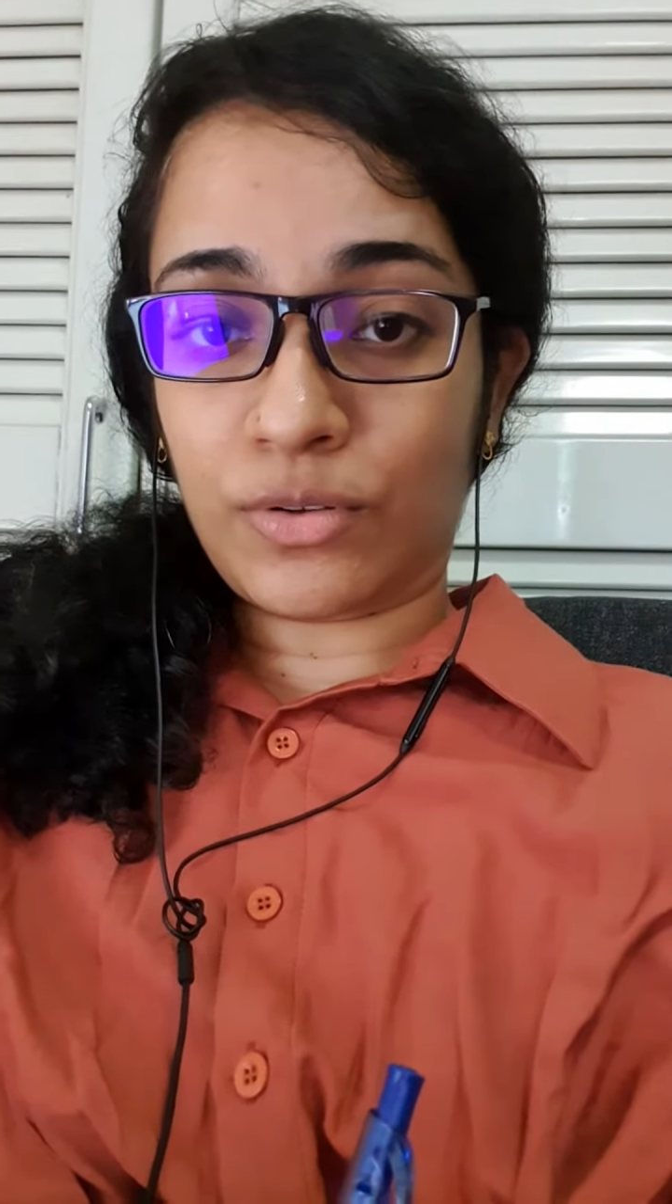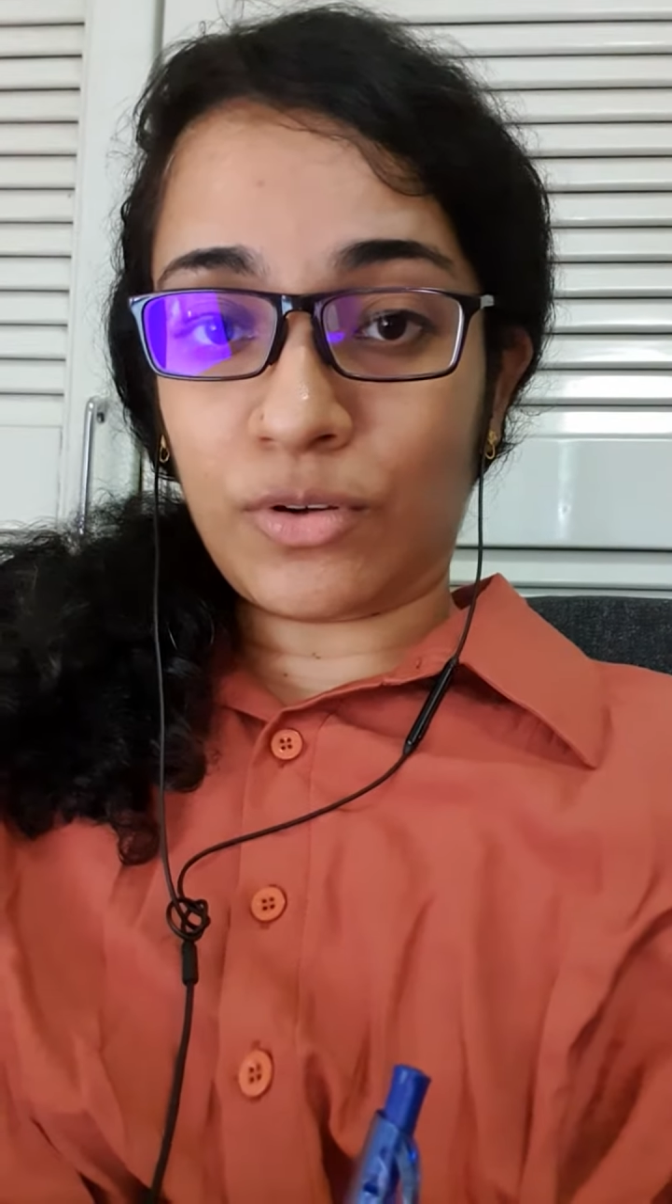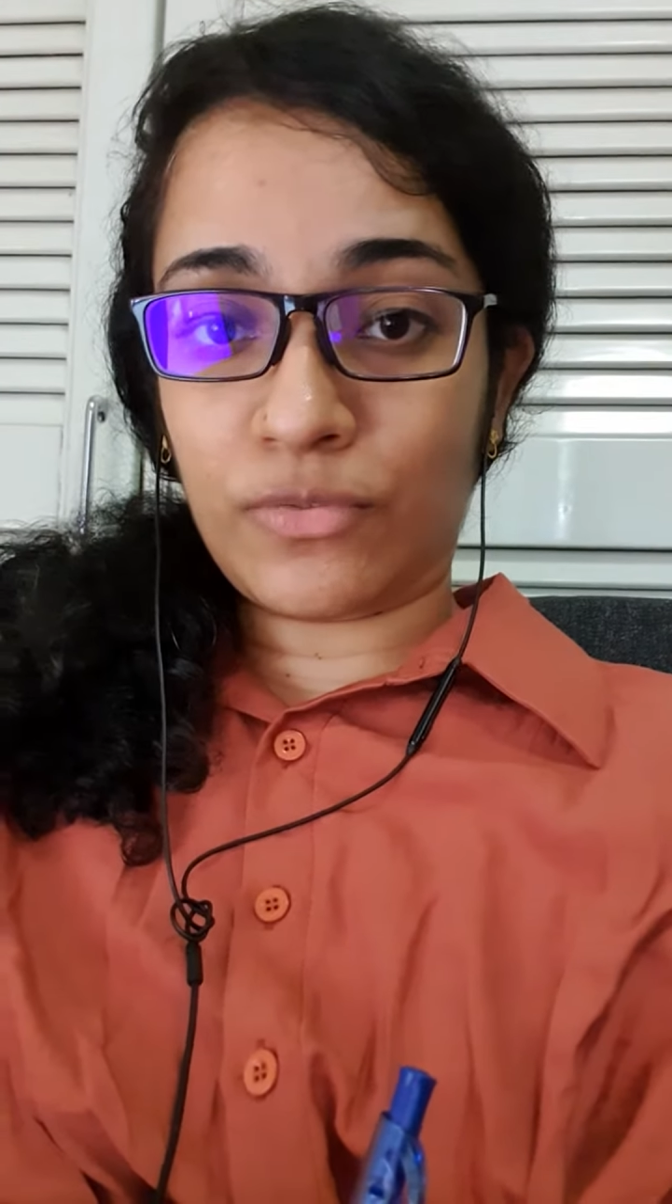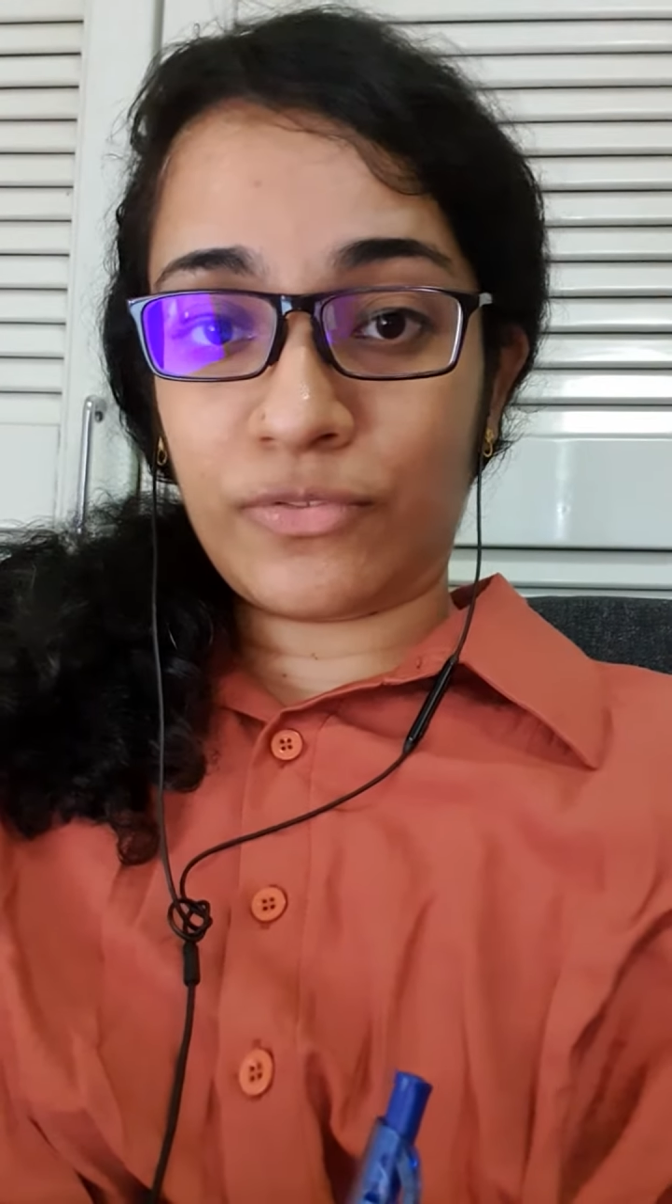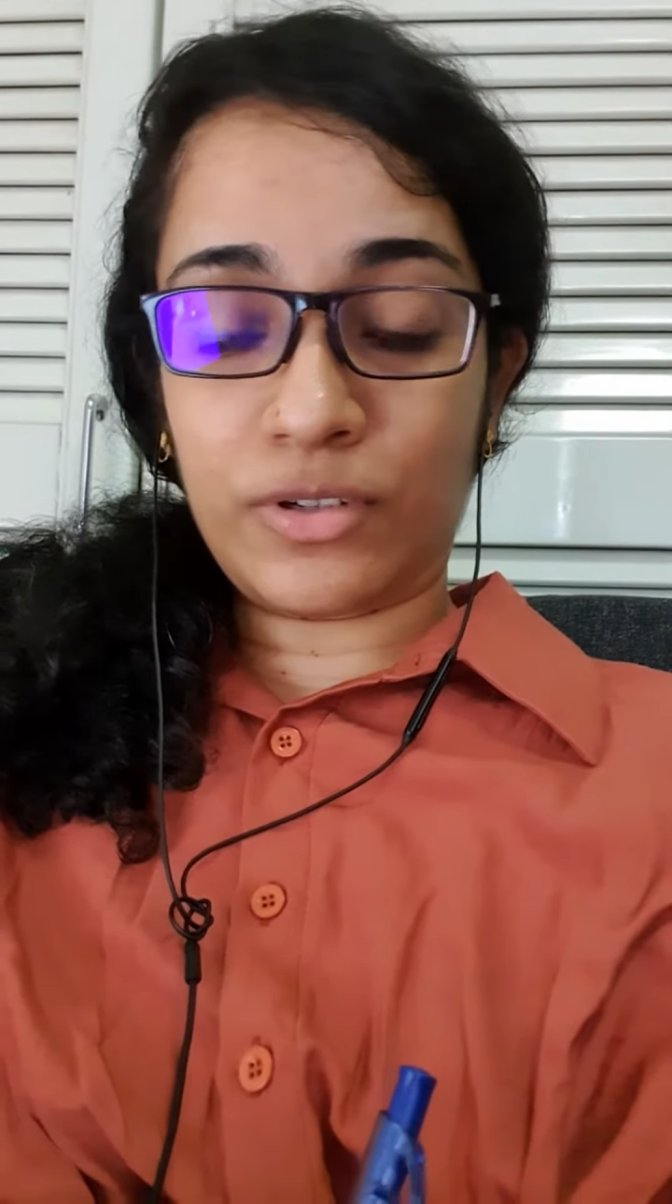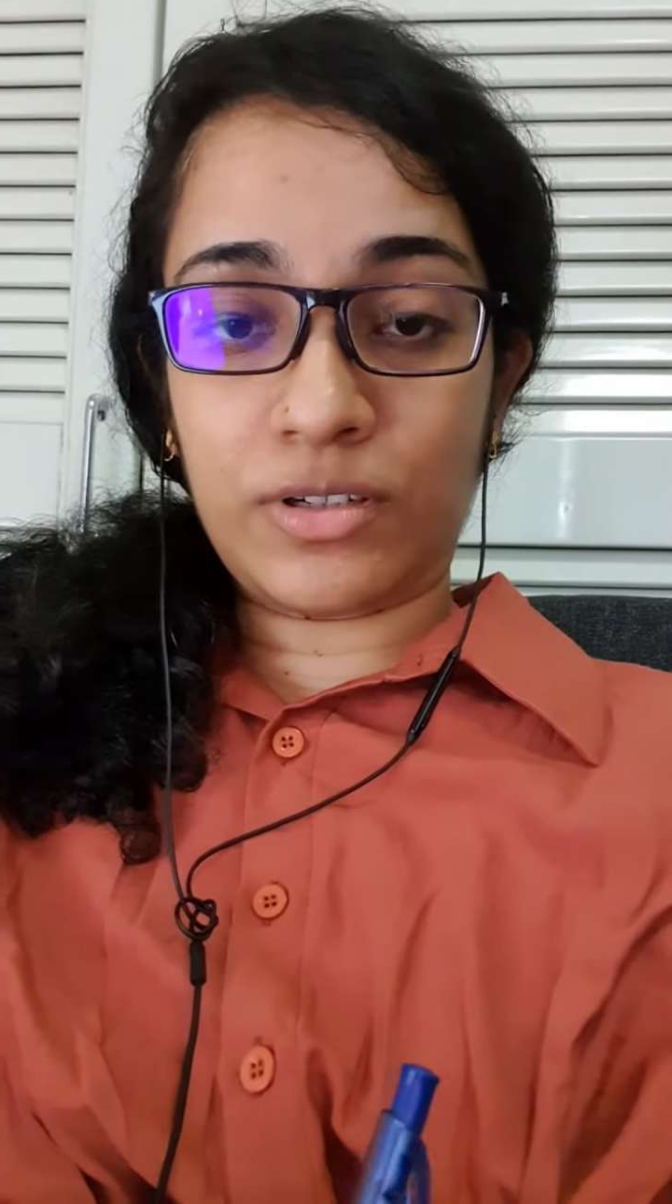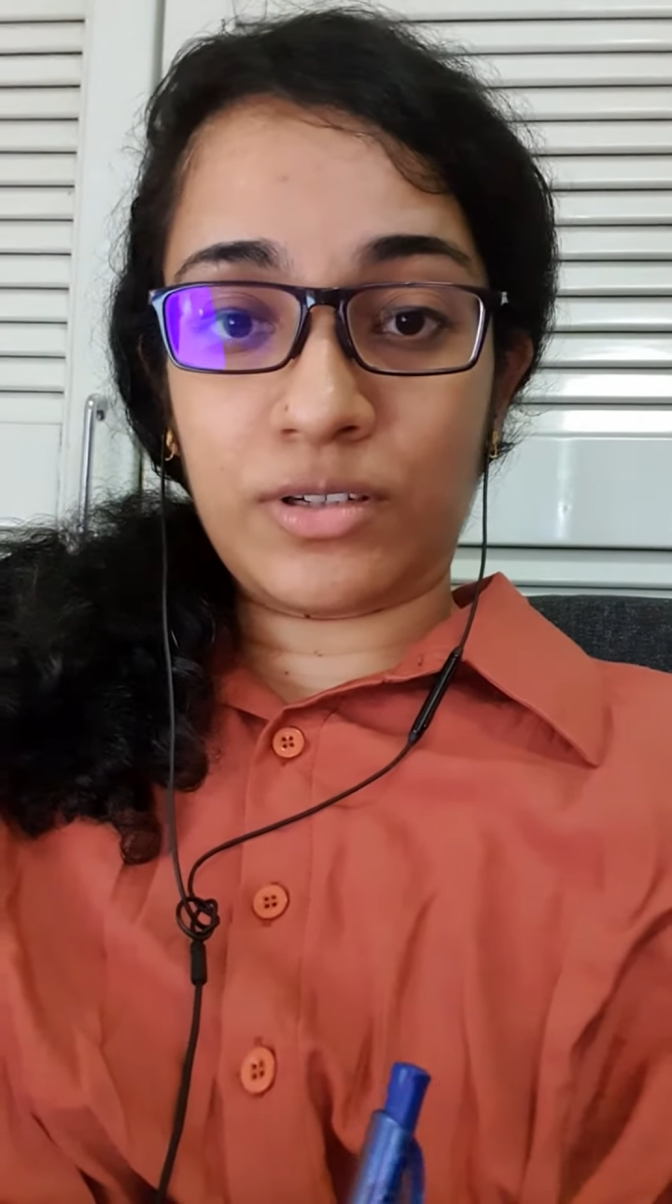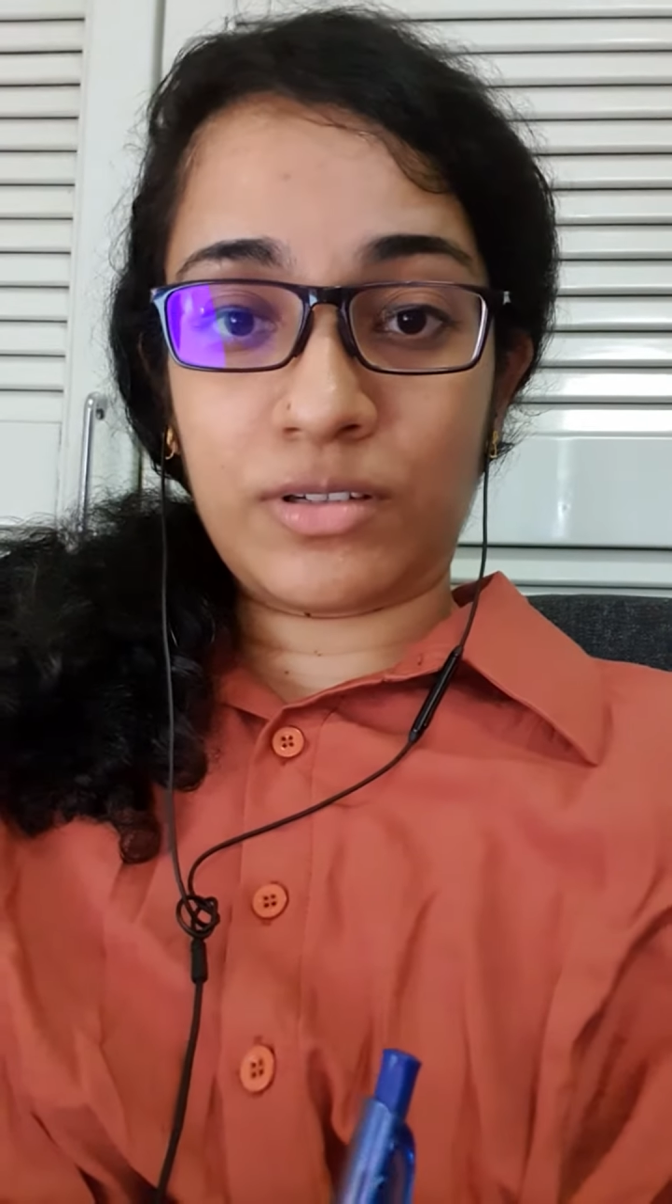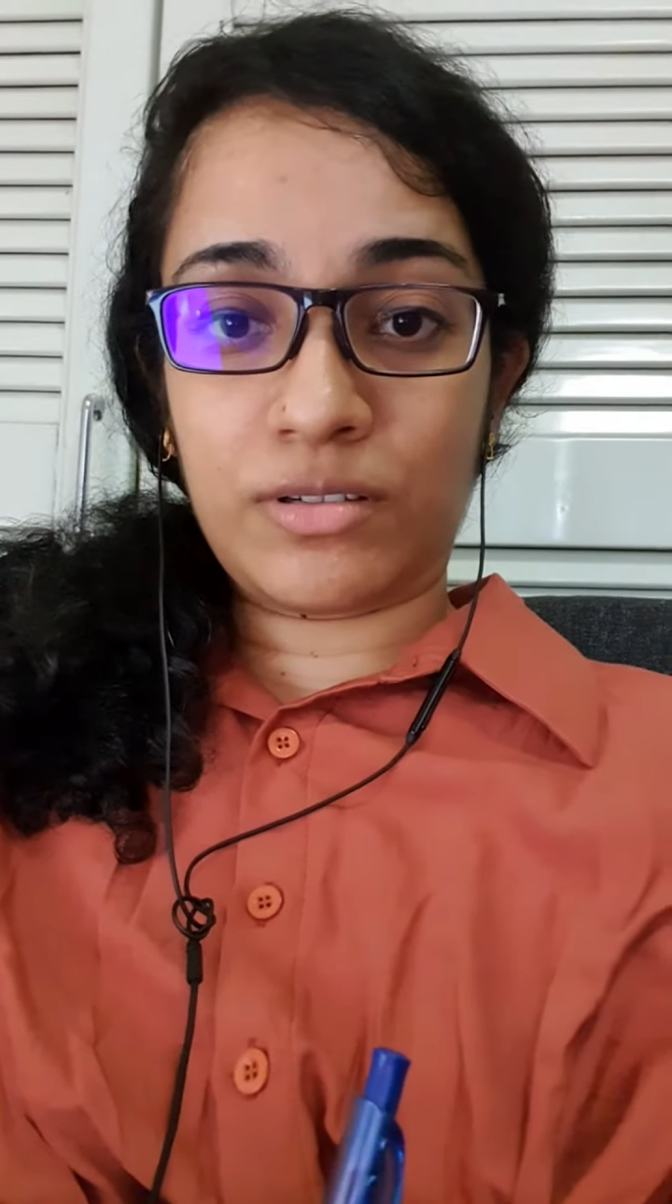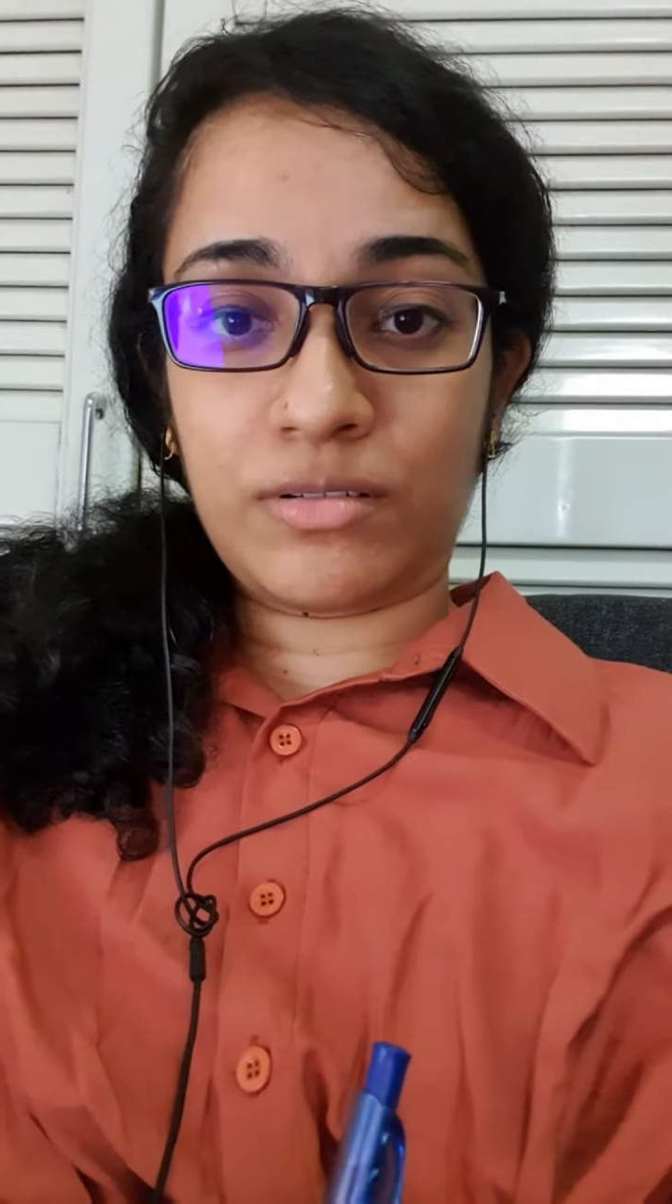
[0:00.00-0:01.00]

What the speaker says: of a